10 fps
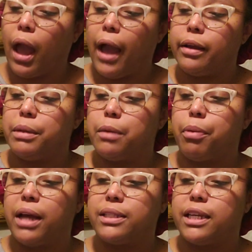am in the
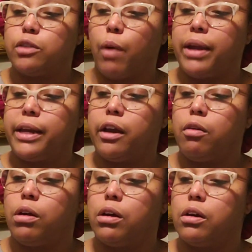process right
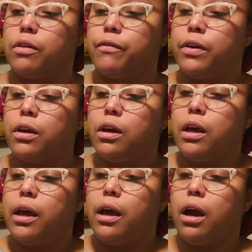now of
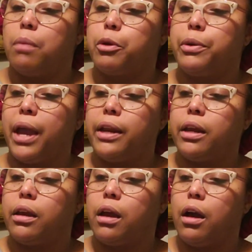
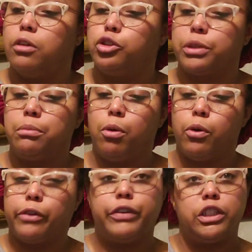creating a dream
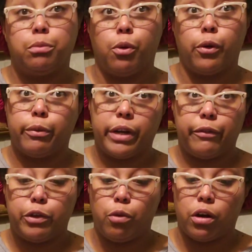board, vision board,
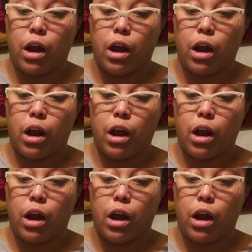whatever you want